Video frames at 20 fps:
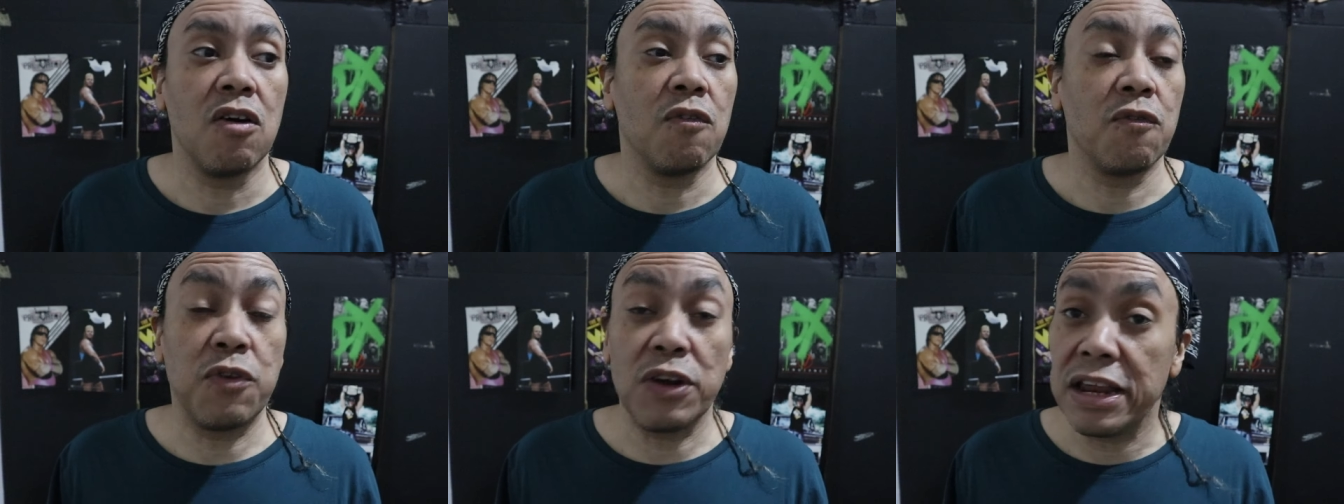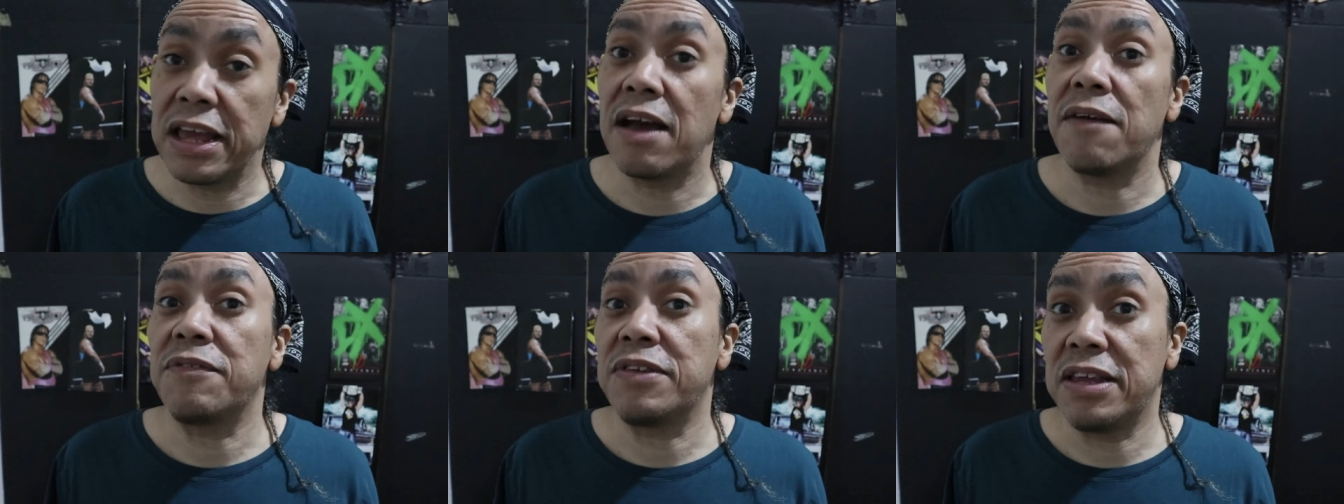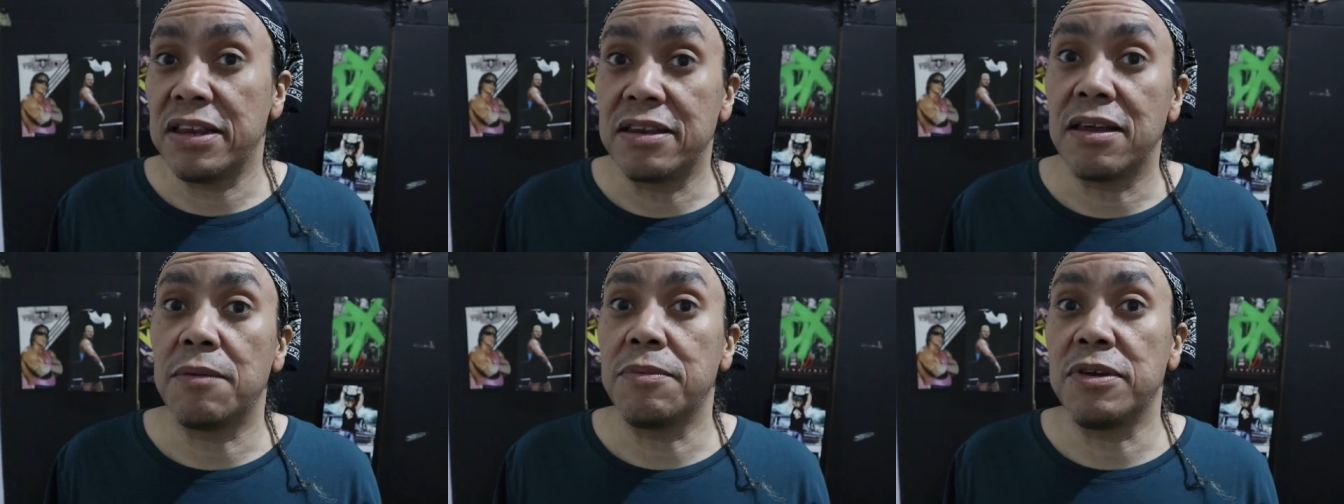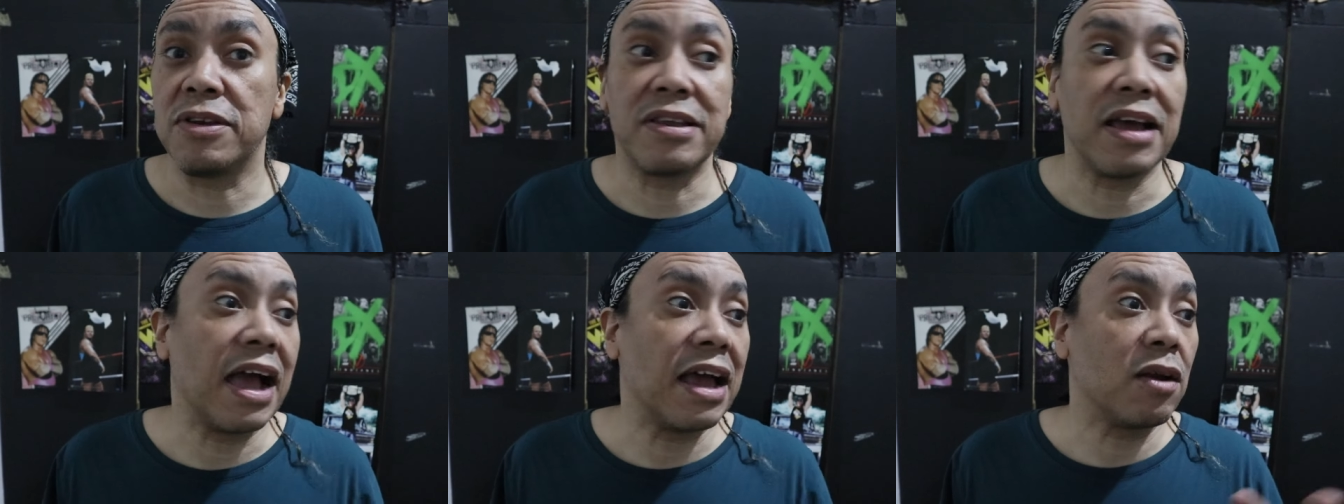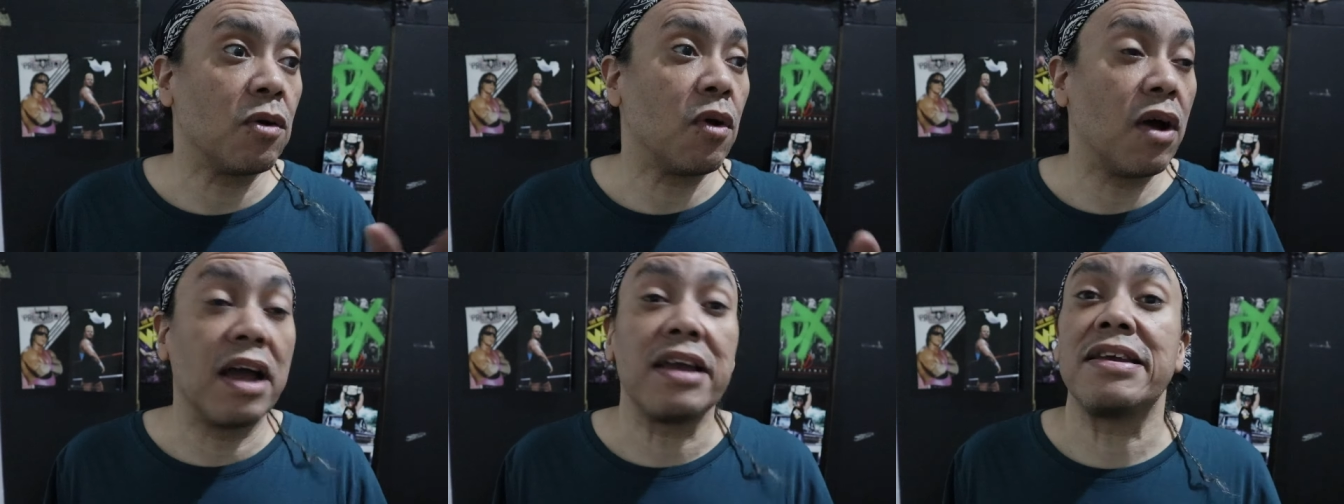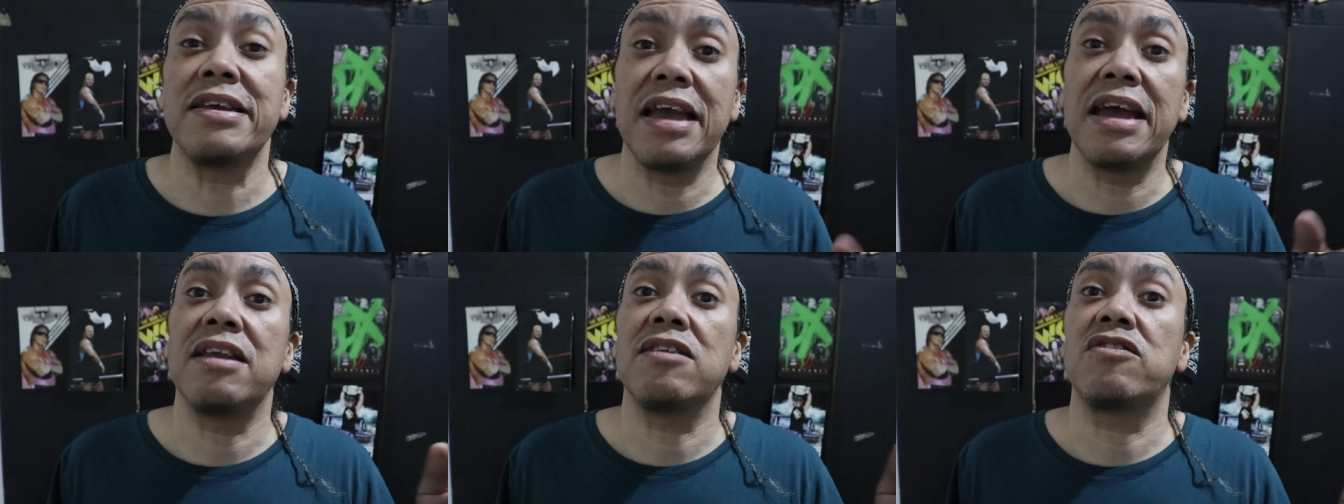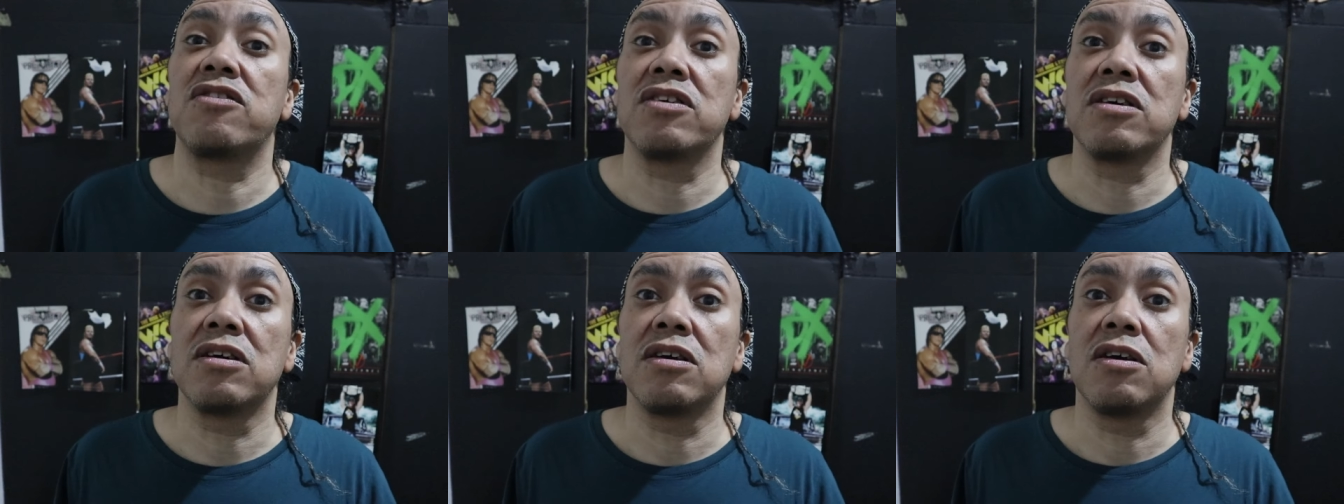for the FTW title
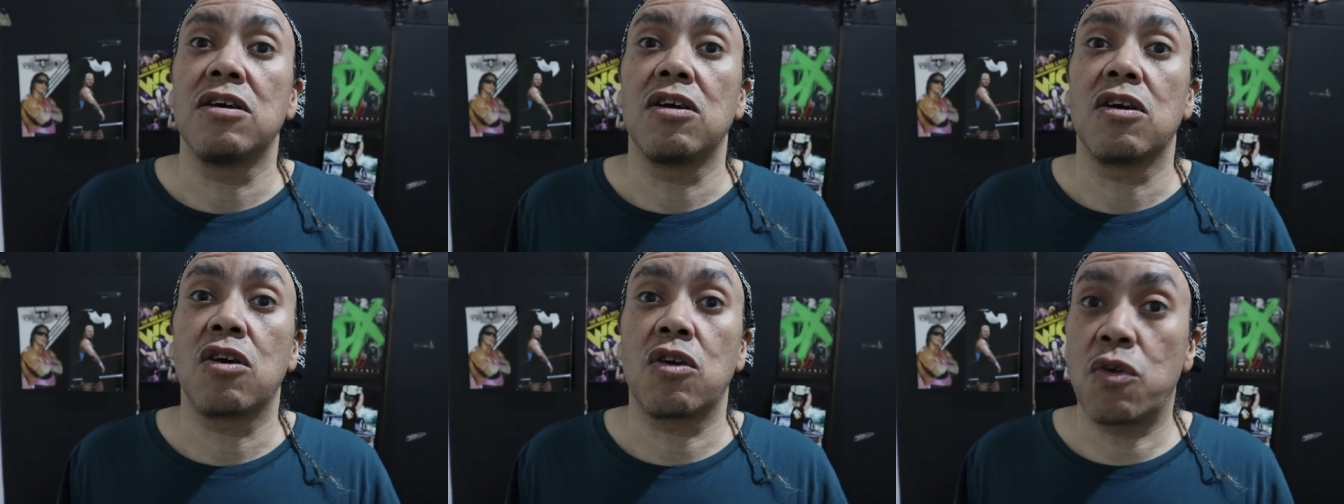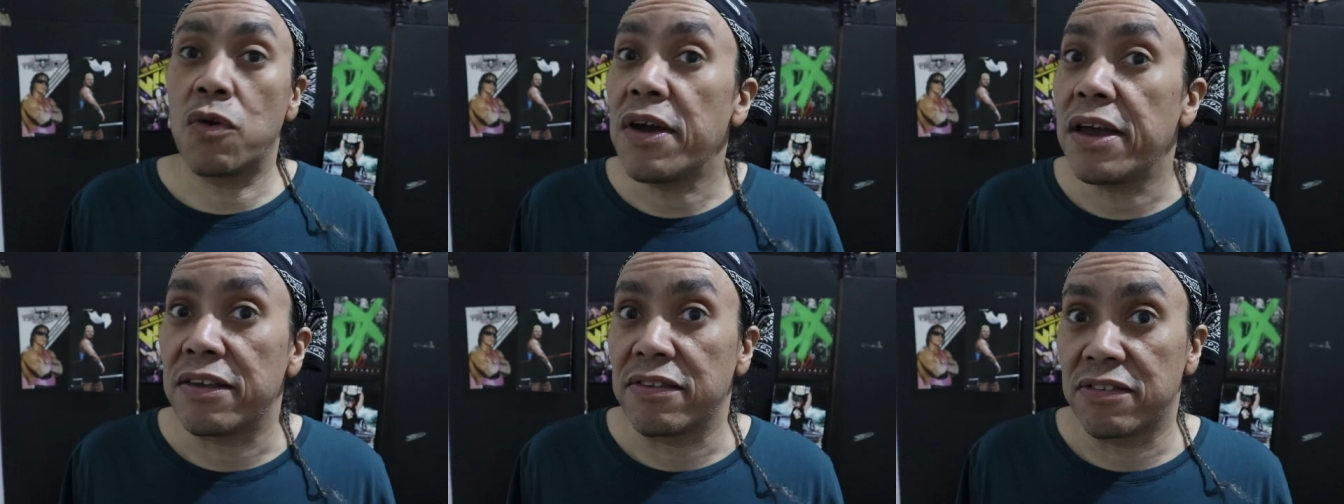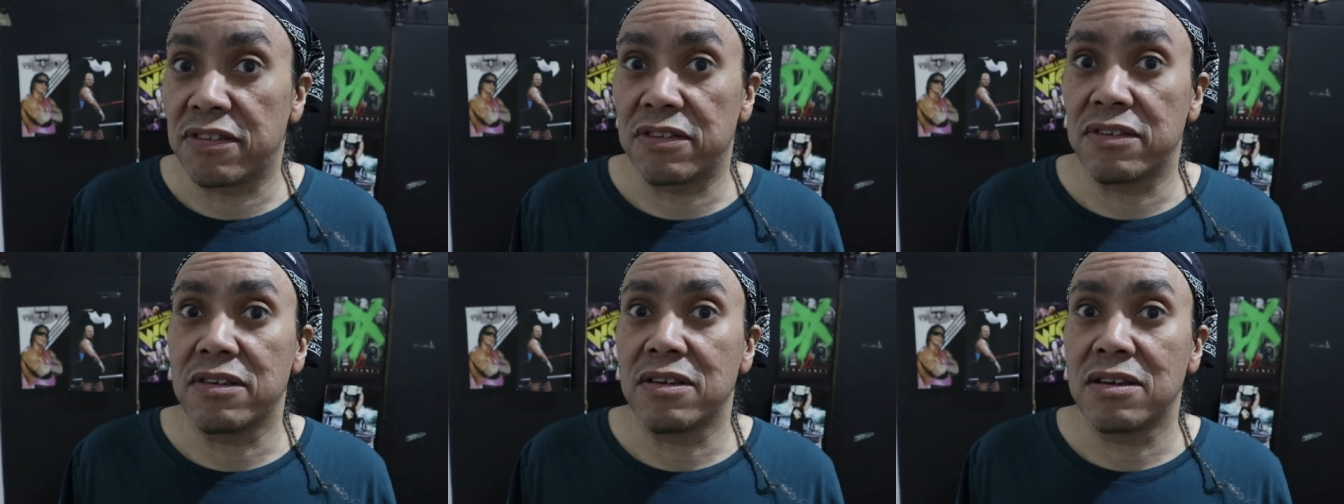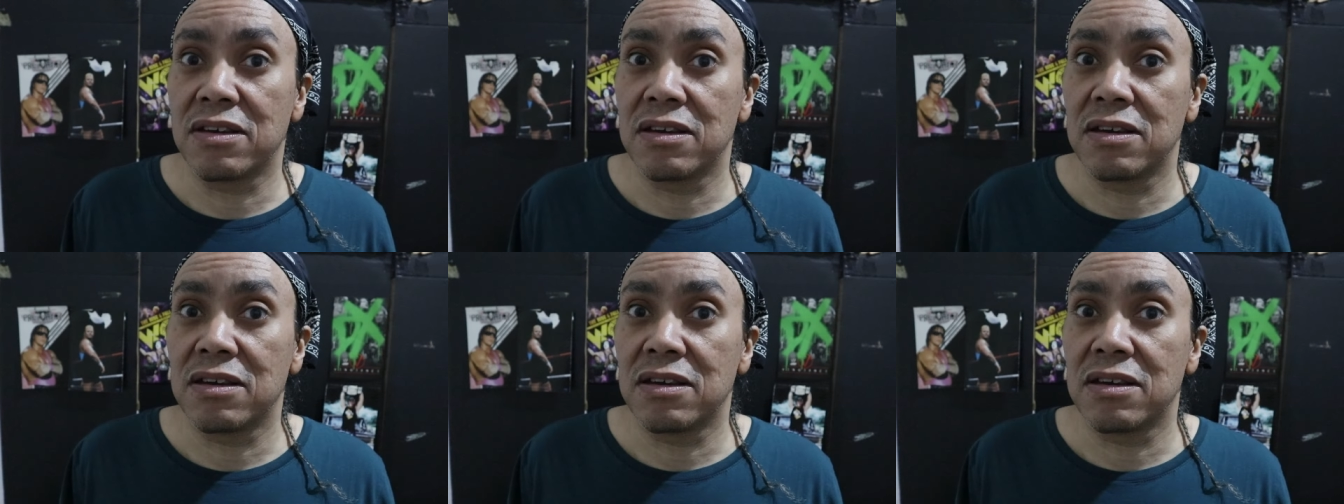against Chris.